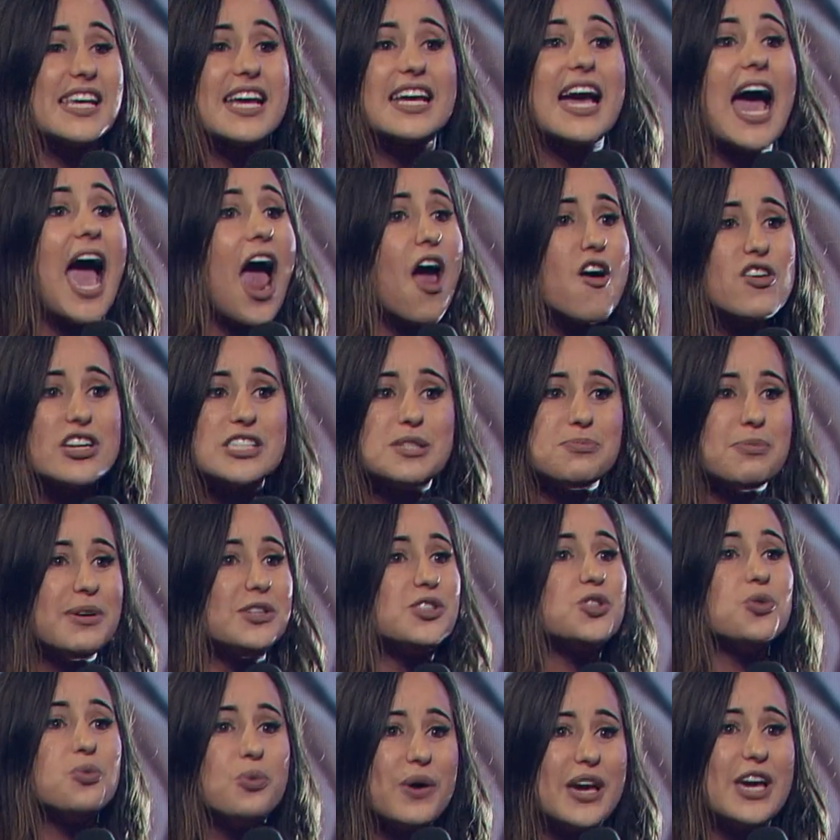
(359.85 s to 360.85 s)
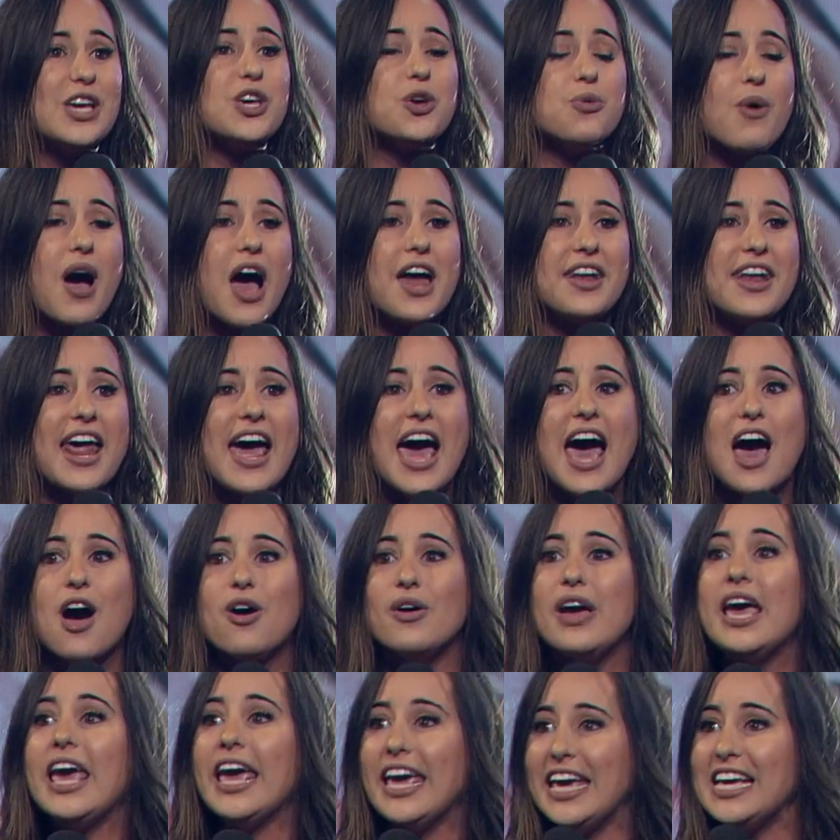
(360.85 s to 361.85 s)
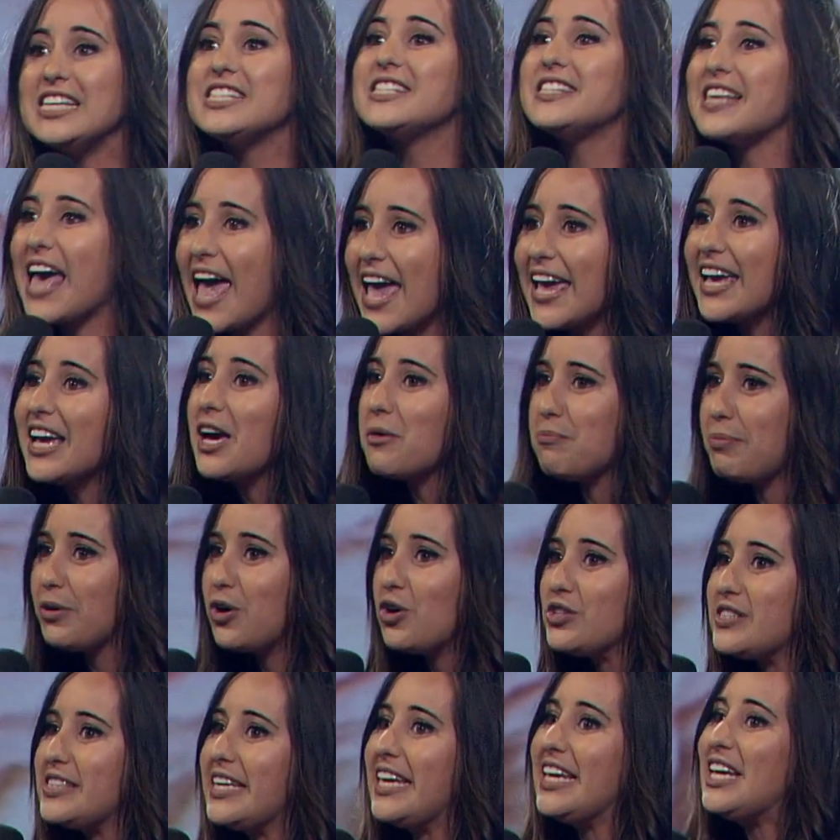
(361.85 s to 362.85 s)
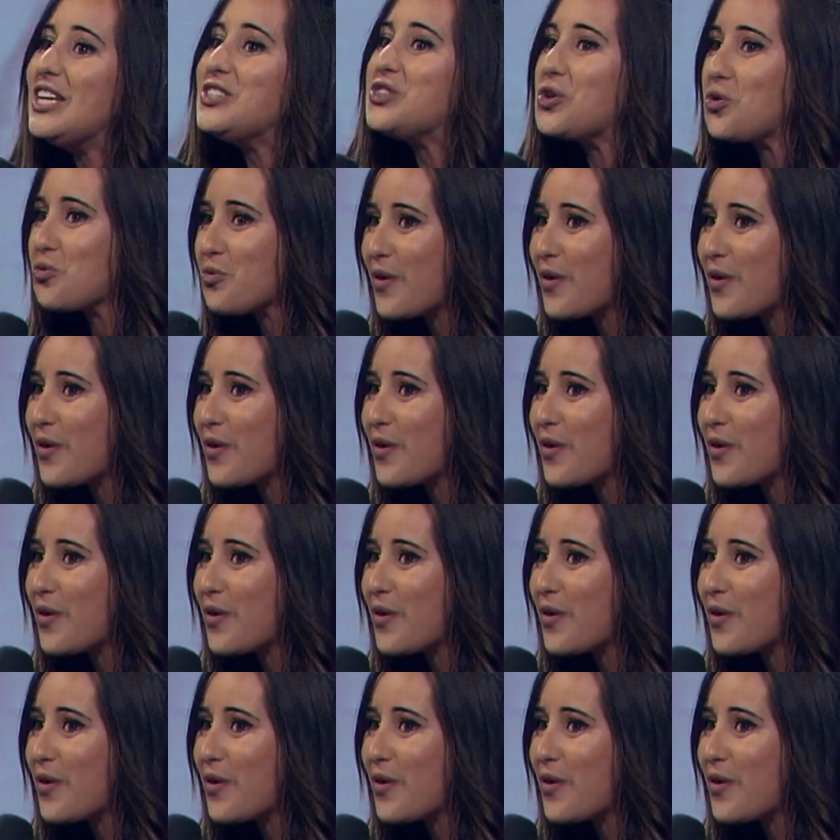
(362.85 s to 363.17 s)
encouragement to where you are now. He's saying it because he's